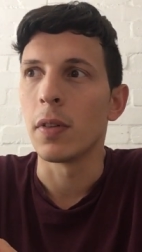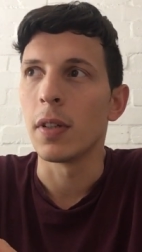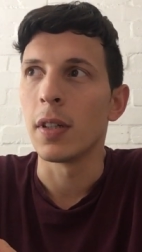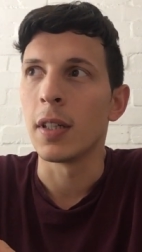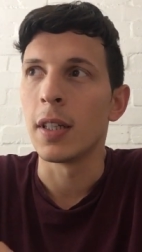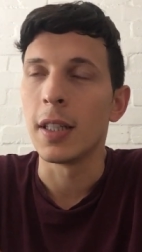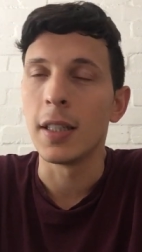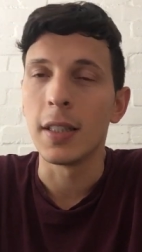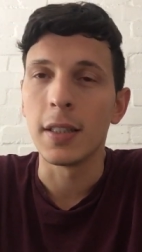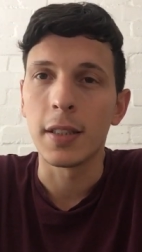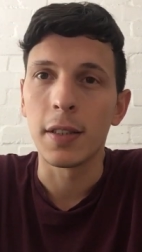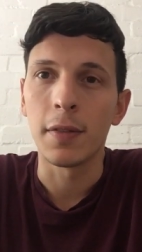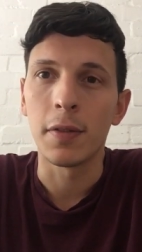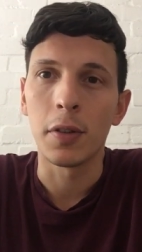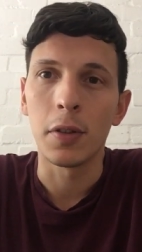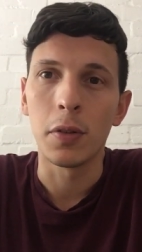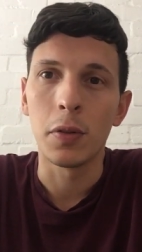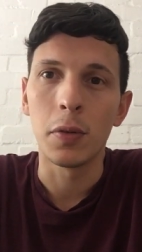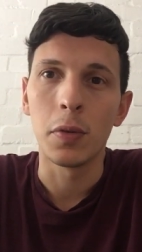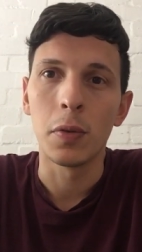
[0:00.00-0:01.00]
an
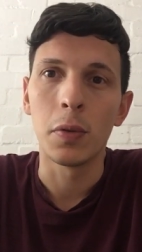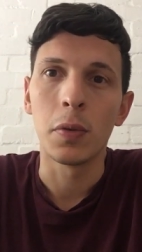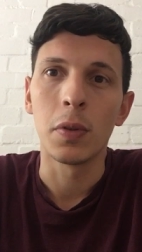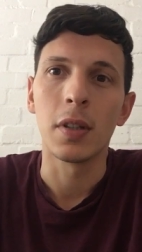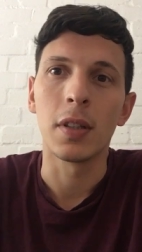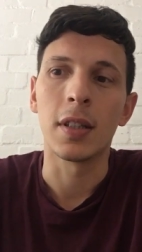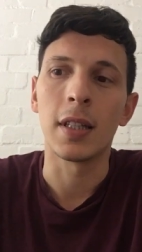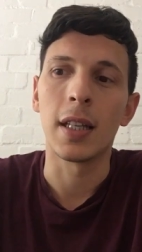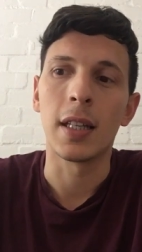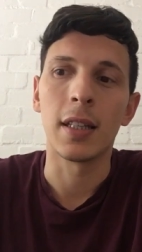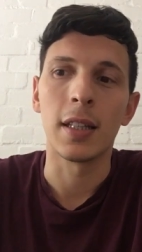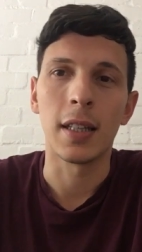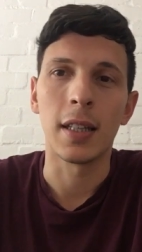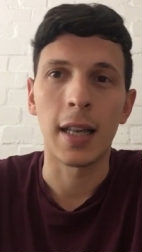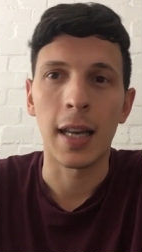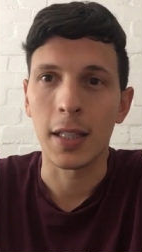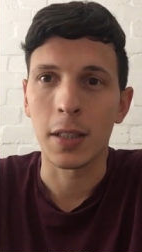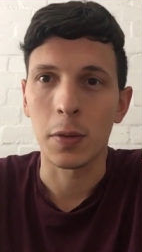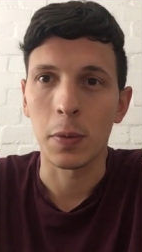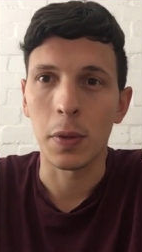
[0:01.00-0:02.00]
interview, then the
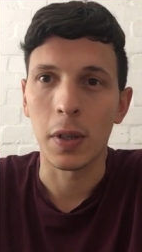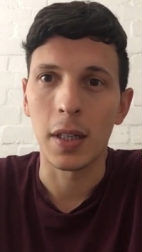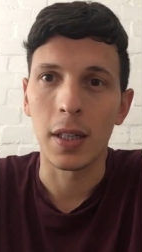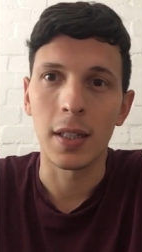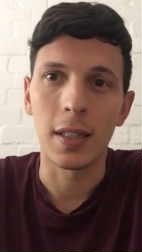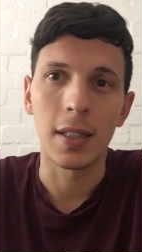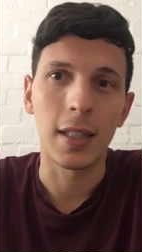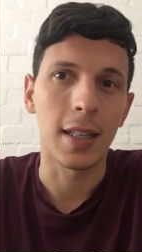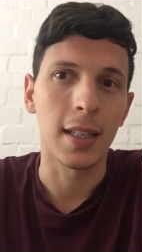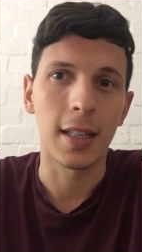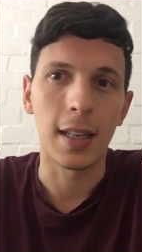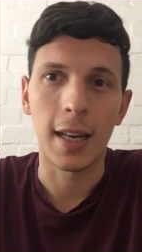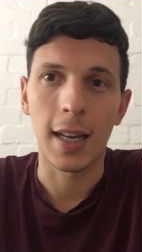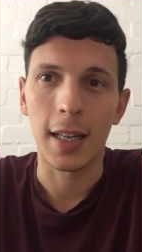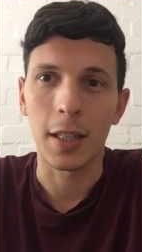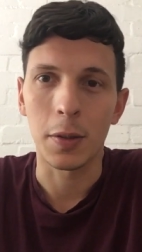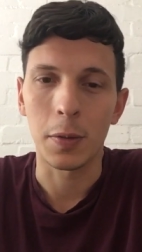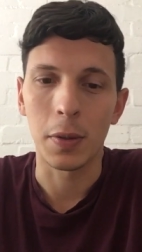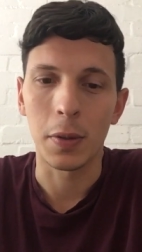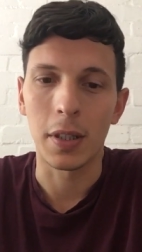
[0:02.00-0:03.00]
next one, then the
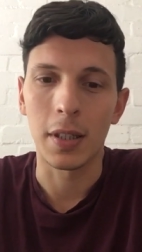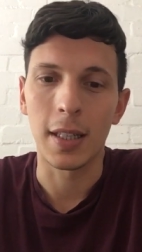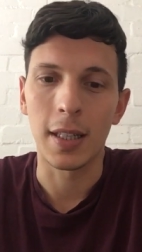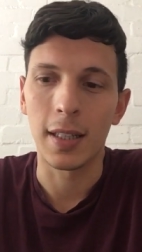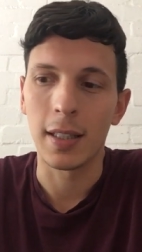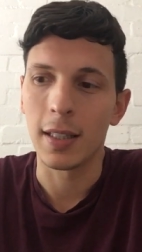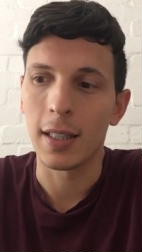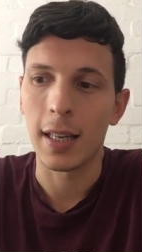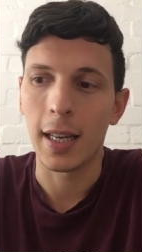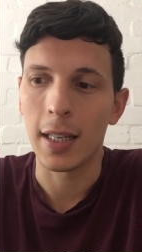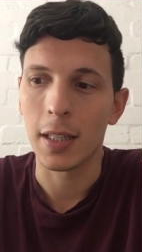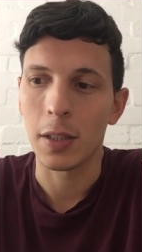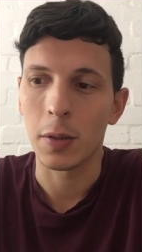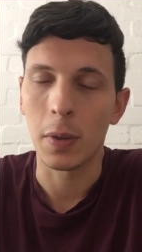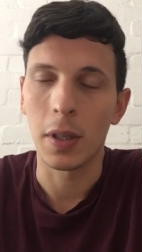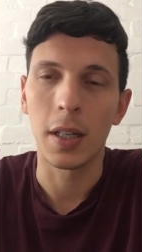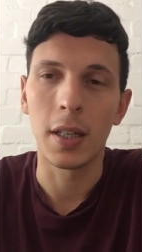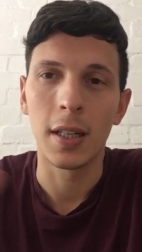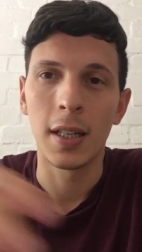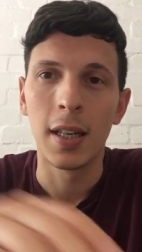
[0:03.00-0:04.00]
next one, then the next
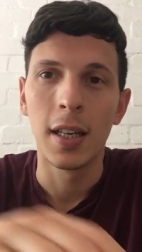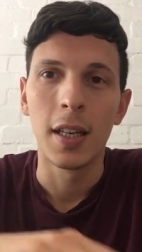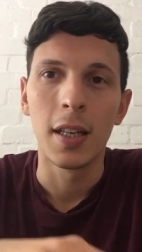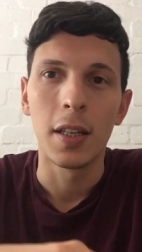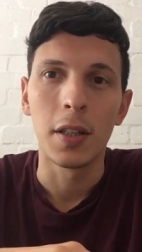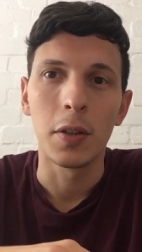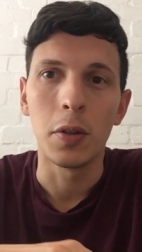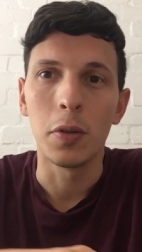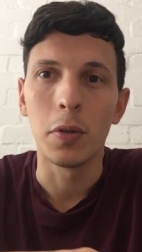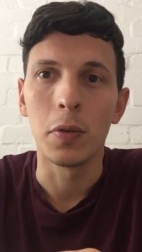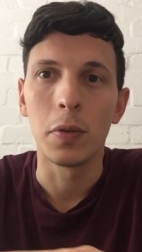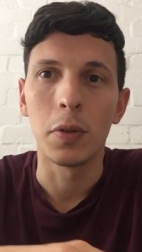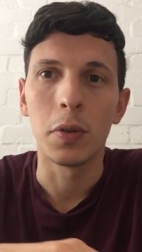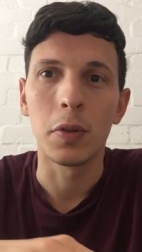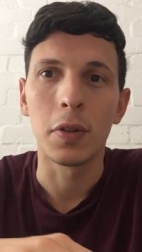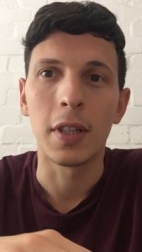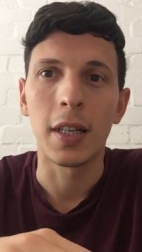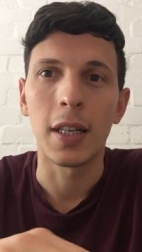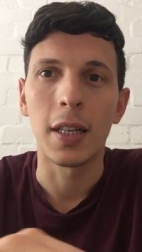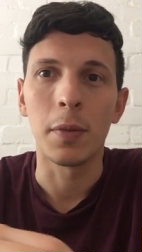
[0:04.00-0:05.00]
one.
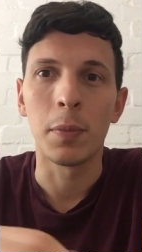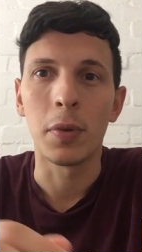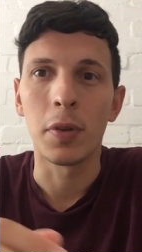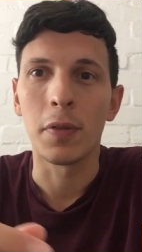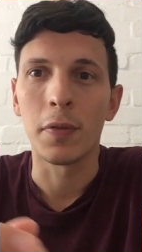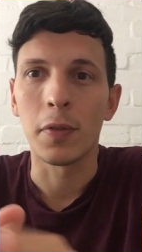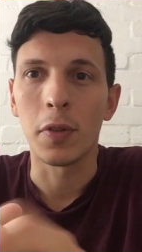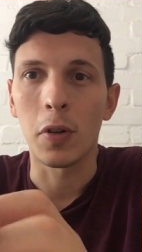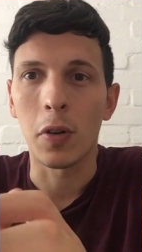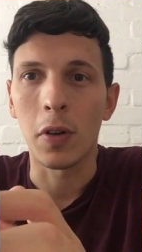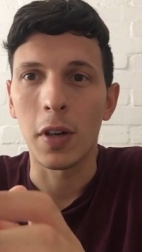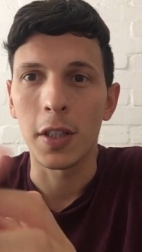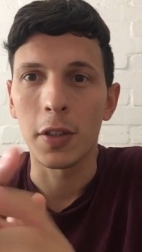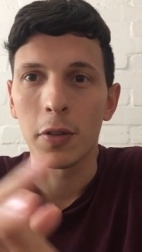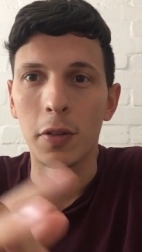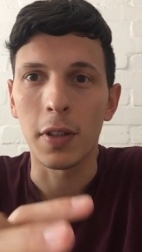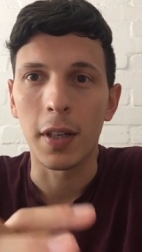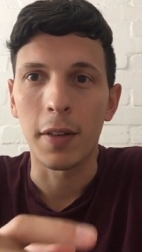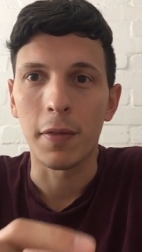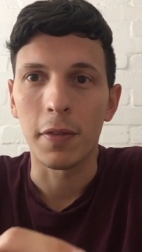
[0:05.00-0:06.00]
You get a bit of knowledge
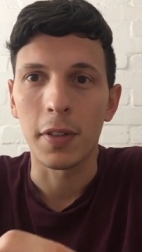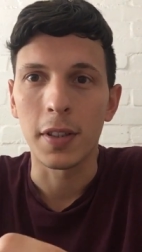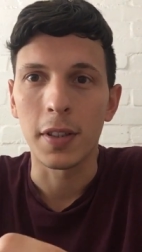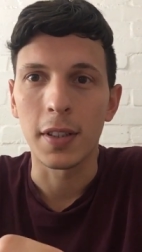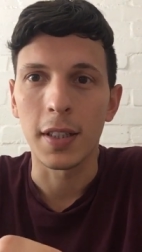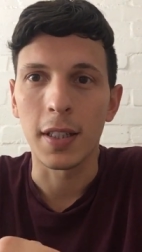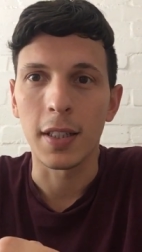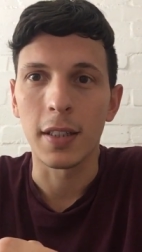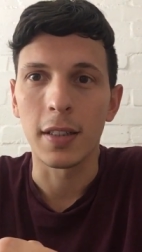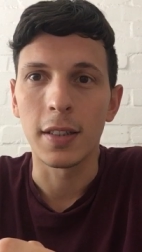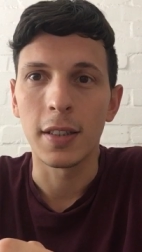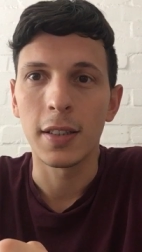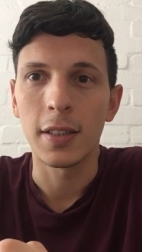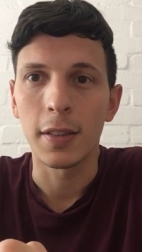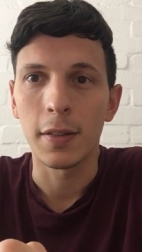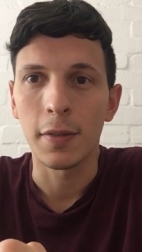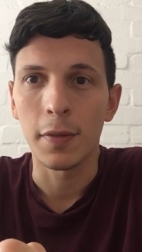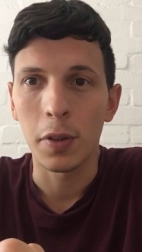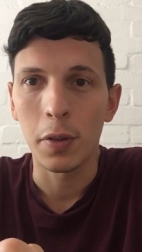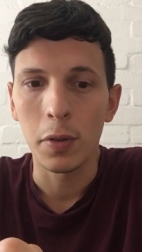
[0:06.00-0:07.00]
on every single
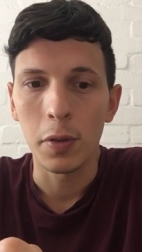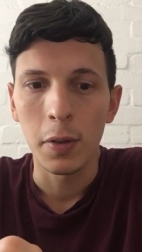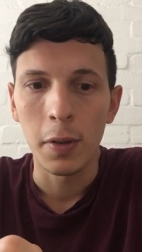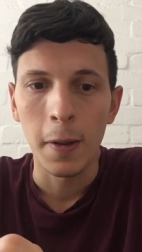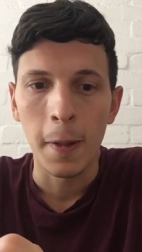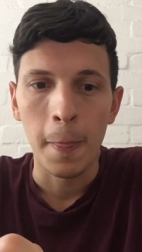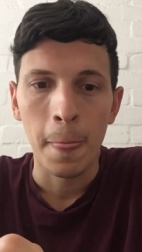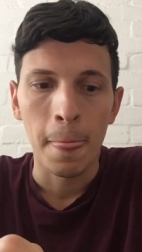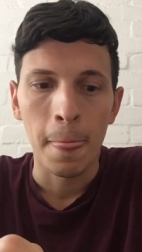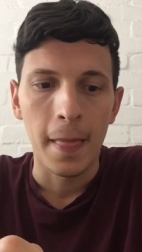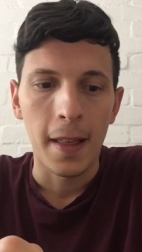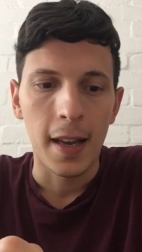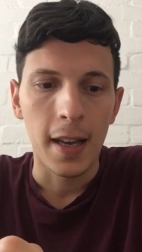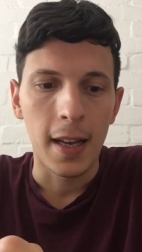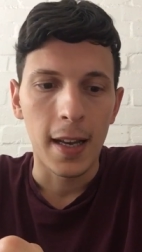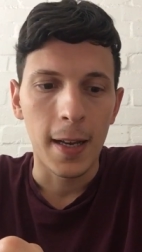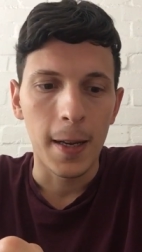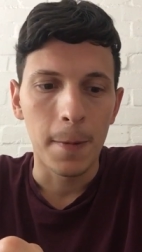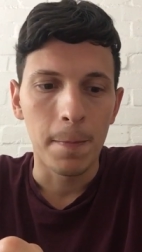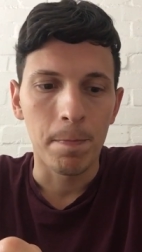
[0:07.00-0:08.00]
interview.
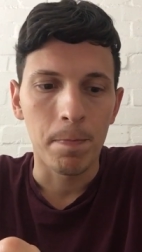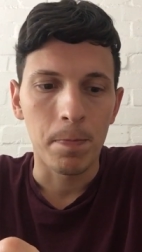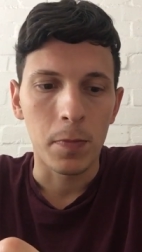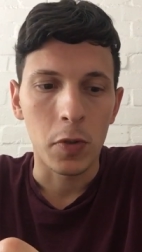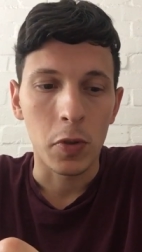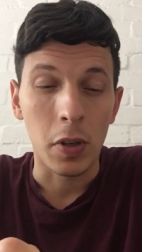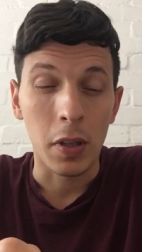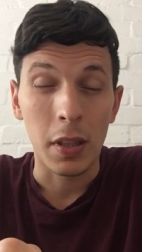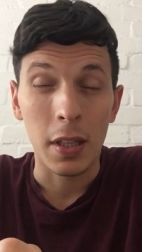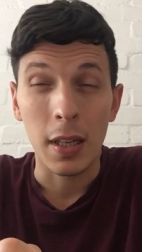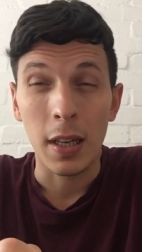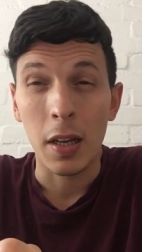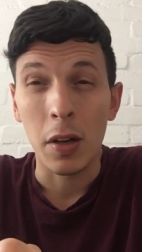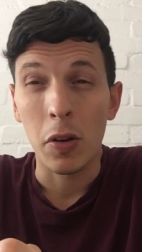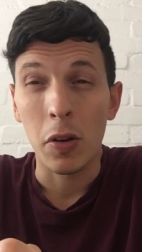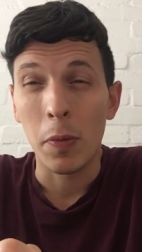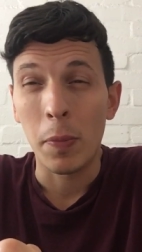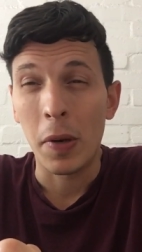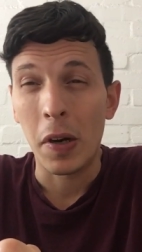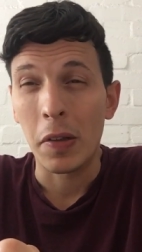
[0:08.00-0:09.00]
So I think I
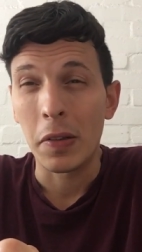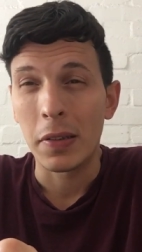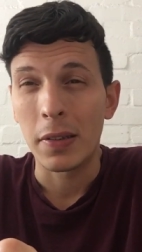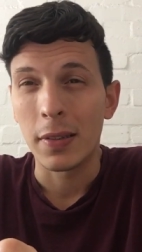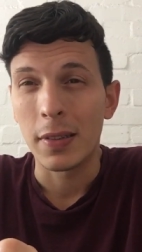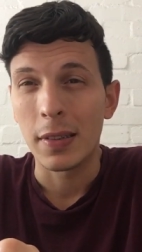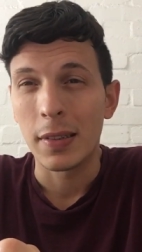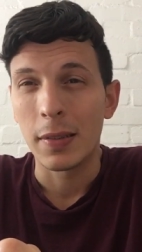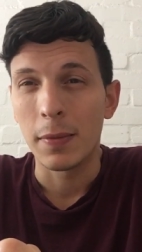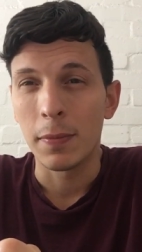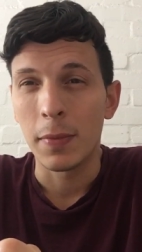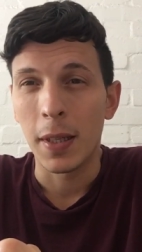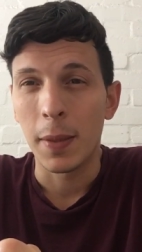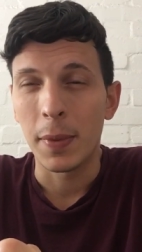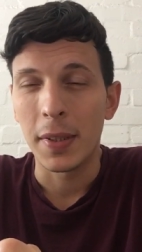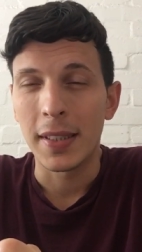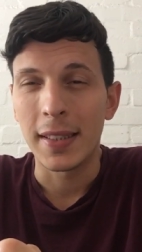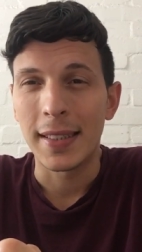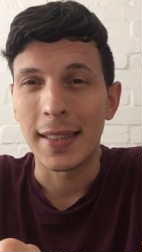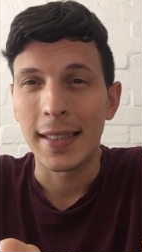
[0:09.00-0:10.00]
got about
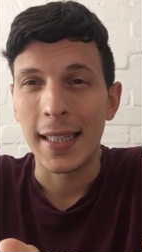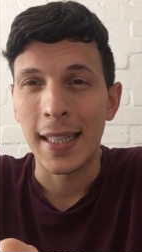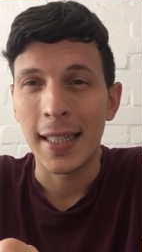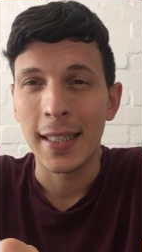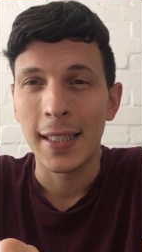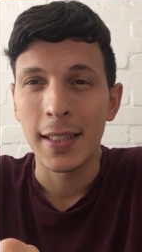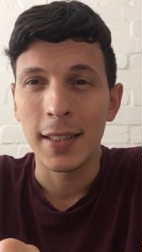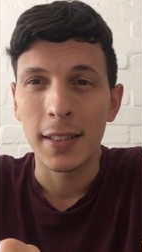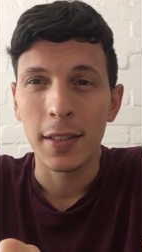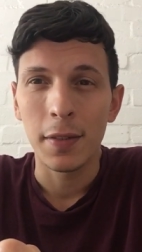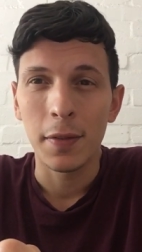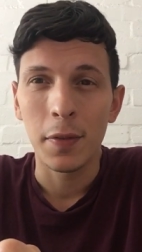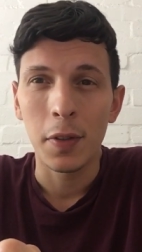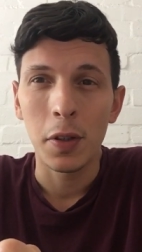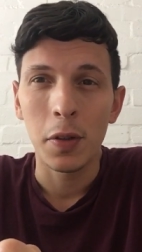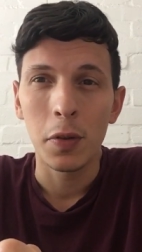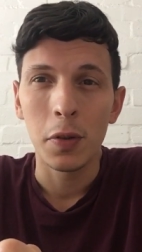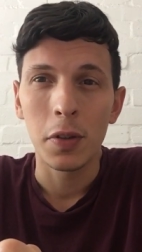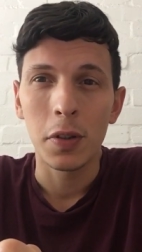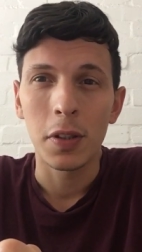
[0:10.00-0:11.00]
maybe 10
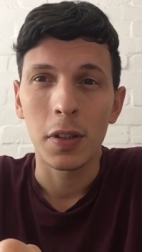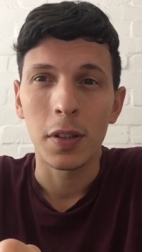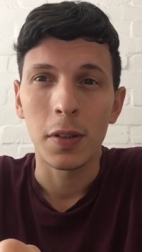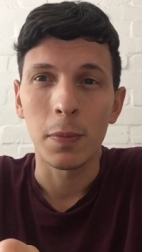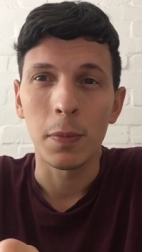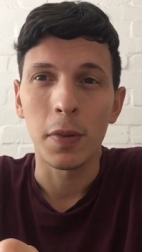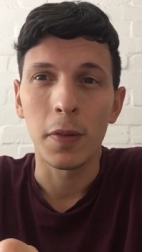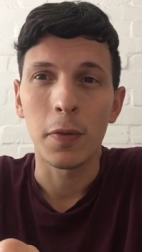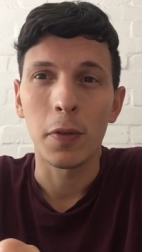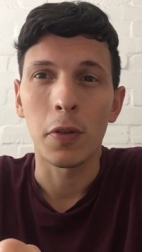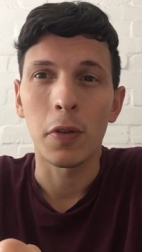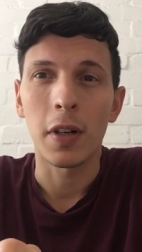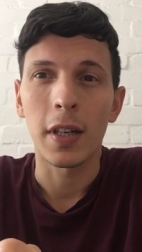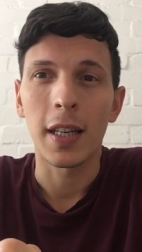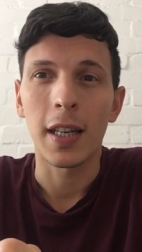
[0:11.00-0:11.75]
interviews before I